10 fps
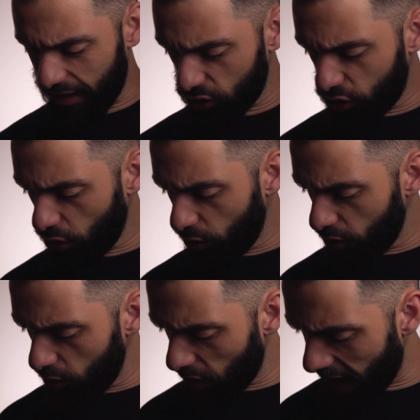show
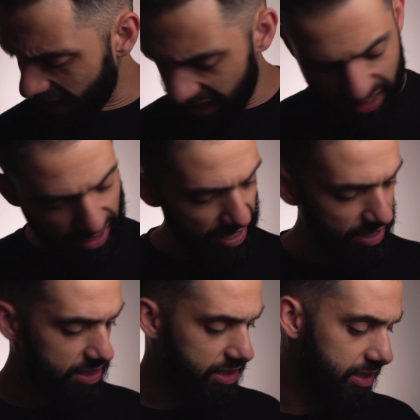you that it
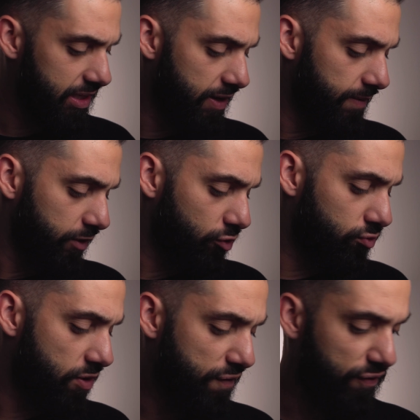is
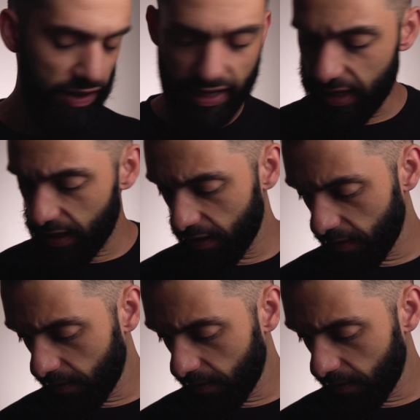roughly